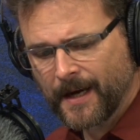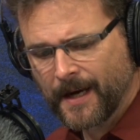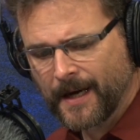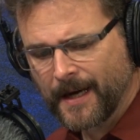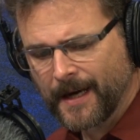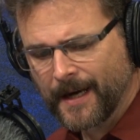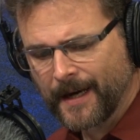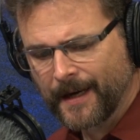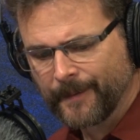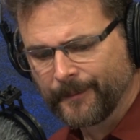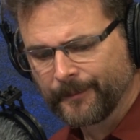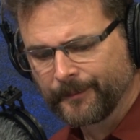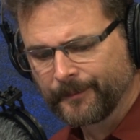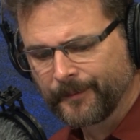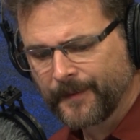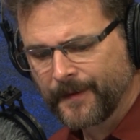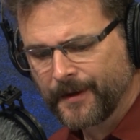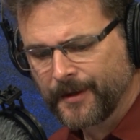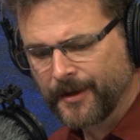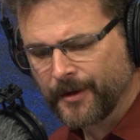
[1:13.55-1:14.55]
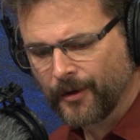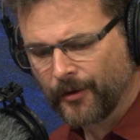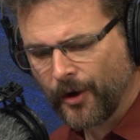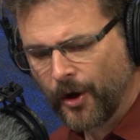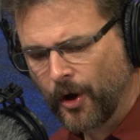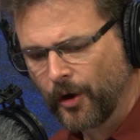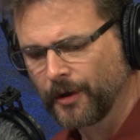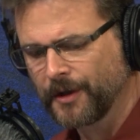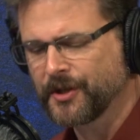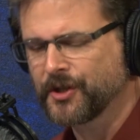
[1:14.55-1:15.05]
the
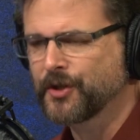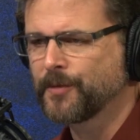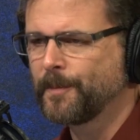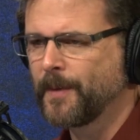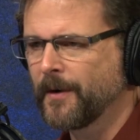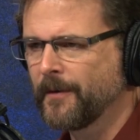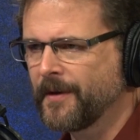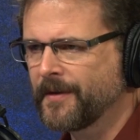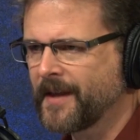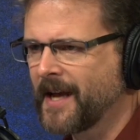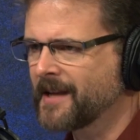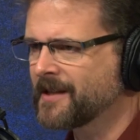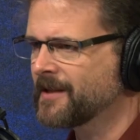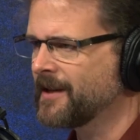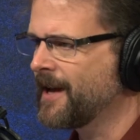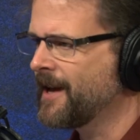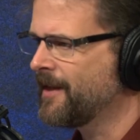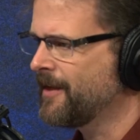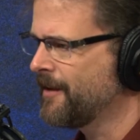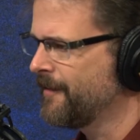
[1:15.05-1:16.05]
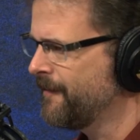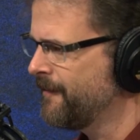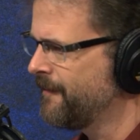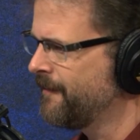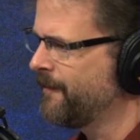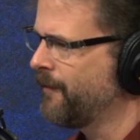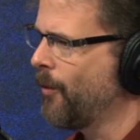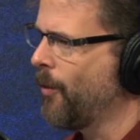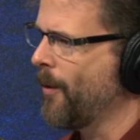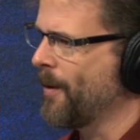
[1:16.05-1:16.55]
Holy Spirit, that's like the
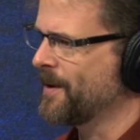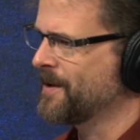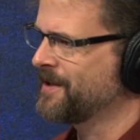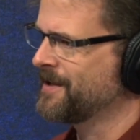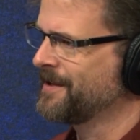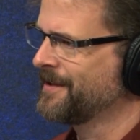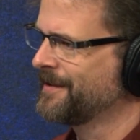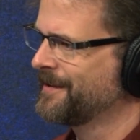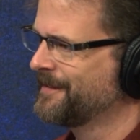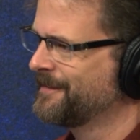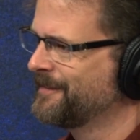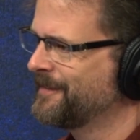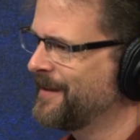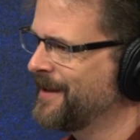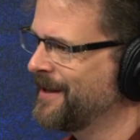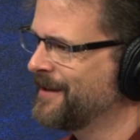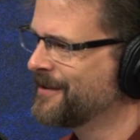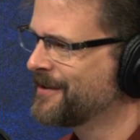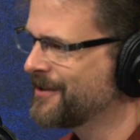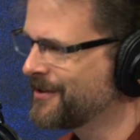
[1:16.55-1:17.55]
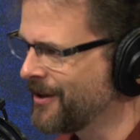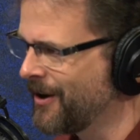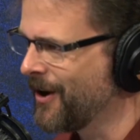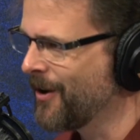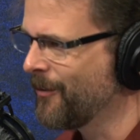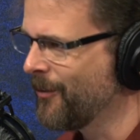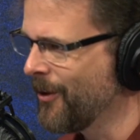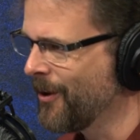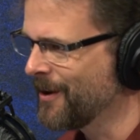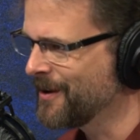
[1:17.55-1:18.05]
Force in
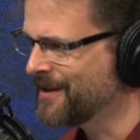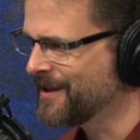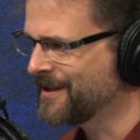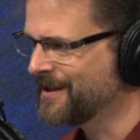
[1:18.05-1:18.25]
Star Wars.